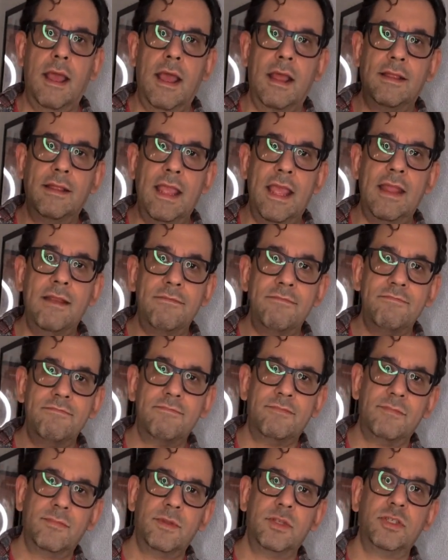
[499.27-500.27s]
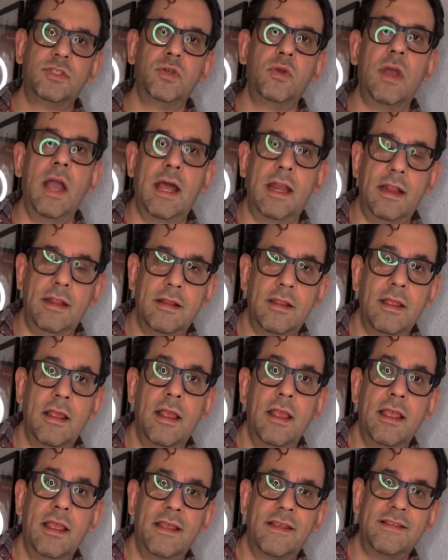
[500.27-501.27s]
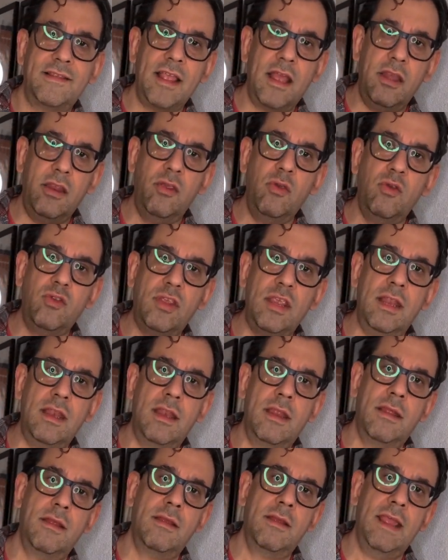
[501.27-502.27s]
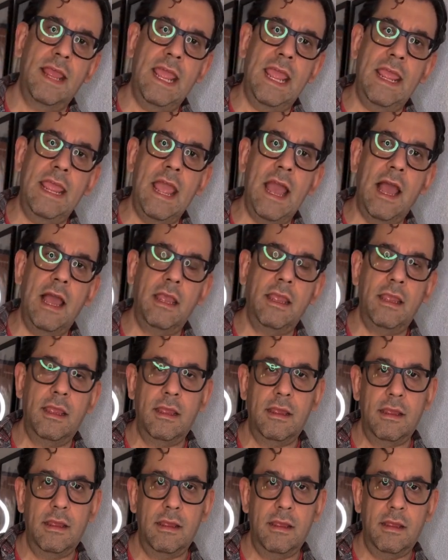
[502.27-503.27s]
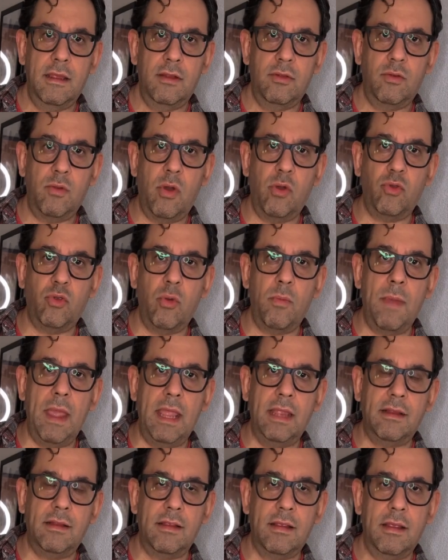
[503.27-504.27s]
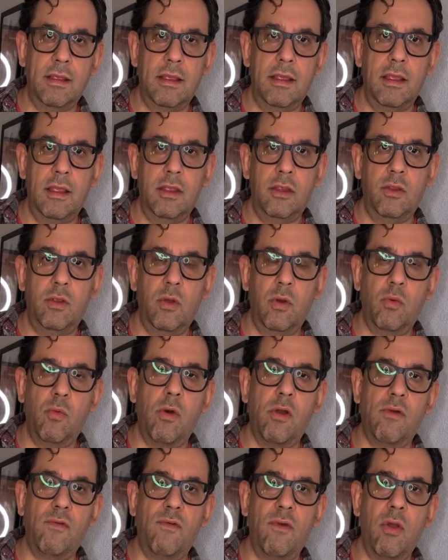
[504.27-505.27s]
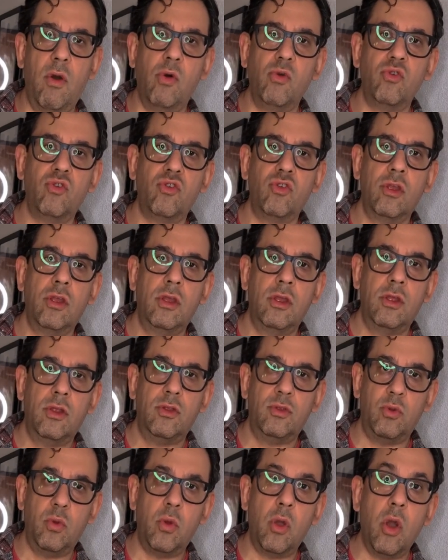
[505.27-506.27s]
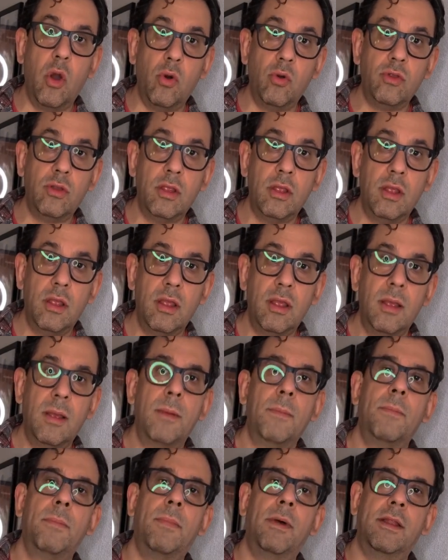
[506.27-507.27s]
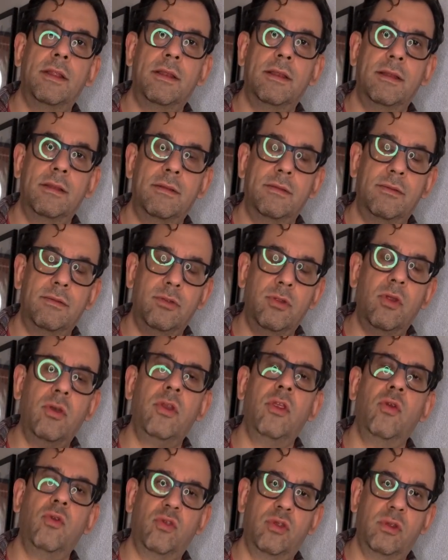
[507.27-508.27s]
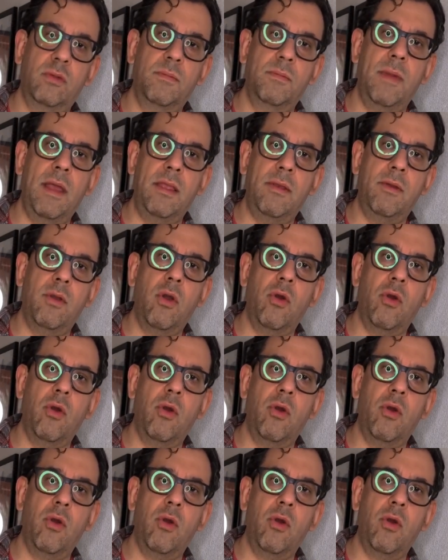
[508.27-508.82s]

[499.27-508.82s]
And then you got it. Start using AI to automate your workflows, to code, but don't use by